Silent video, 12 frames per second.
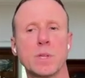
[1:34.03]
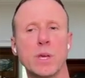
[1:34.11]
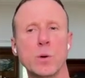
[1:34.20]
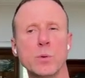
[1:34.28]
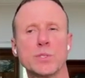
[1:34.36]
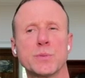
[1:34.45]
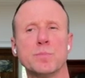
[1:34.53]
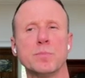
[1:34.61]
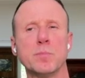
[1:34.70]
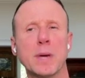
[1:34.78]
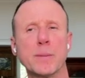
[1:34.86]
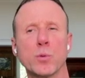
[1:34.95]
It was
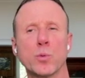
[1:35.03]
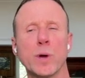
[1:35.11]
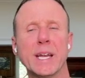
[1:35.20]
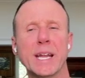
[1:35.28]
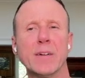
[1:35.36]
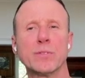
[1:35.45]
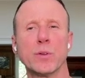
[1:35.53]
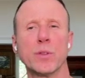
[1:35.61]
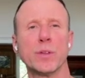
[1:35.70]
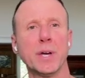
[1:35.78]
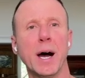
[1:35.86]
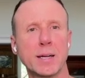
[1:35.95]
maybe right after
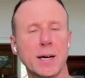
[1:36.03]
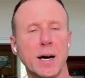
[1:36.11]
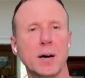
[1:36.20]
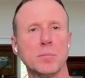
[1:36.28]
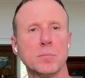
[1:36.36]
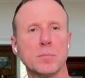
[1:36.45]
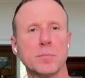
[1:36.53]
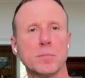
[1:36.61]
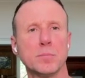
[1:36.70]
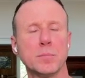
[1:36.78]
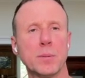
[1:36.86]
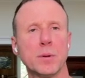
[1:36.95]
the dot-com
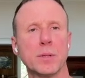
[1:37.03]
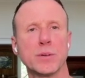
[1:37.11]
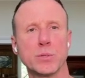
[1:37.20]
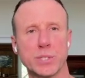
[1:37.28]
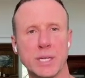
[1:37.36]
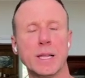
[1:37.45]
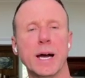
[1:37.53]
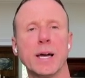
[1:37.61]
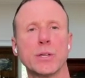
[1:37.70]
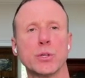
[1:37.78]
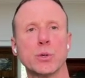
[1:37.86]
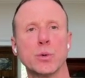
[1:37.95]
bubble. It was a
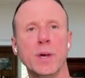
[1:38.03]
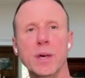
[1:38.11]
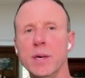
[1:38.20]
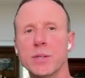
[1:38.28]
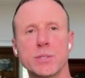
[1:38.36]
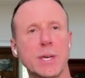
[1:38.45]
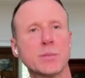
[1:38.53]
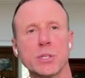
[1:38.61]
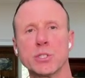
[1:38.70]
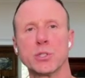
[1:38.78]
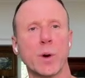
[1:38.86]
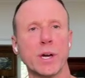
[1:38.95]
client who, same
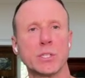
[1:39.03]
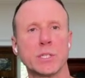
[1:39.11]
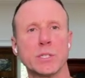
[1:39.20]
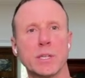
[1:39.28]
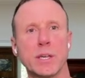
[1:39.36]
situation.